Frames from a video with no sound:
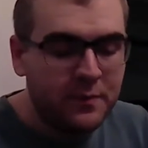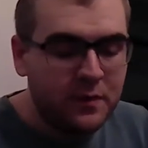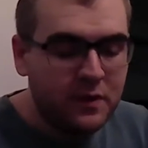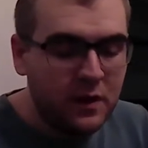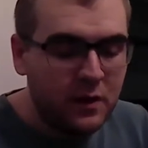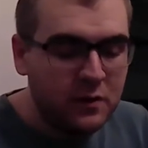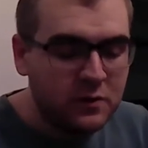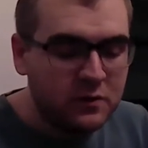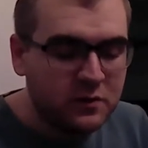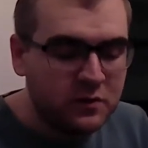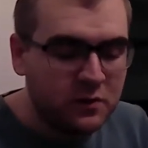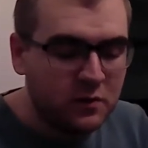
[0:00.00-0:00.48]

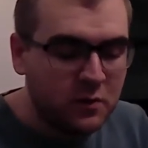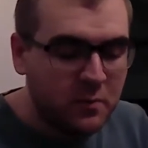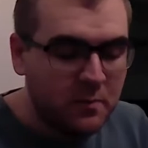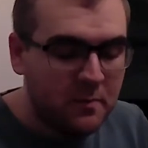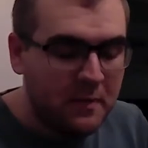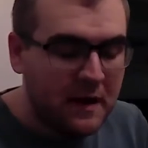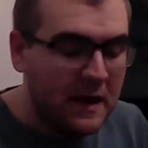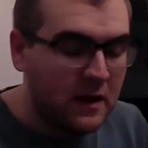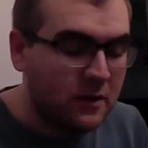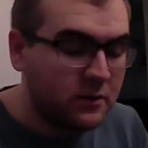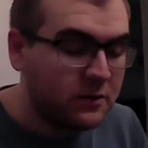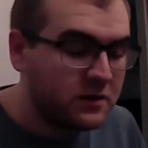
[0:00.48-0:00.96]
little
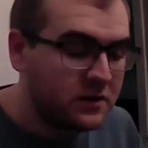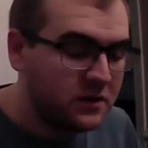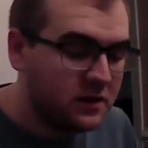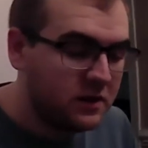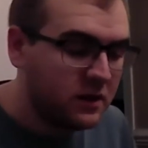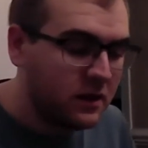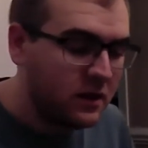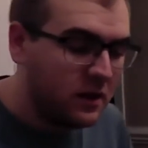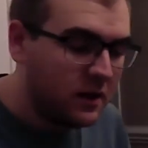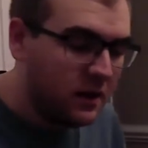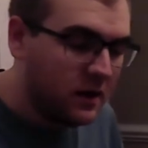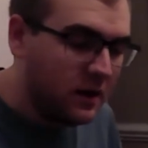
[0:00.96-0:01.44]
mounts
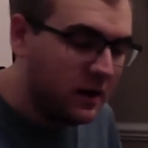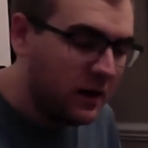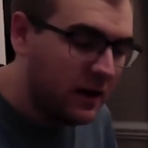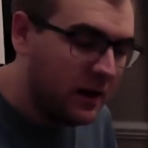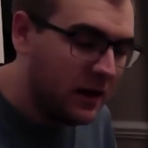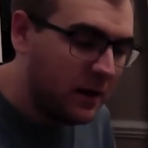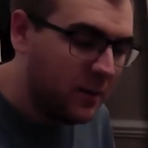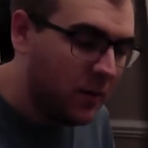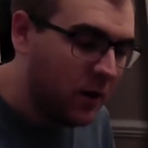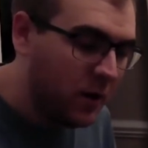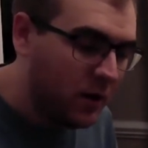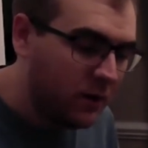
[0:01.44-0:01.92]

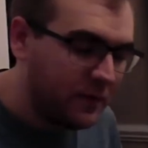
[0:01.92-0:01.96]
on there.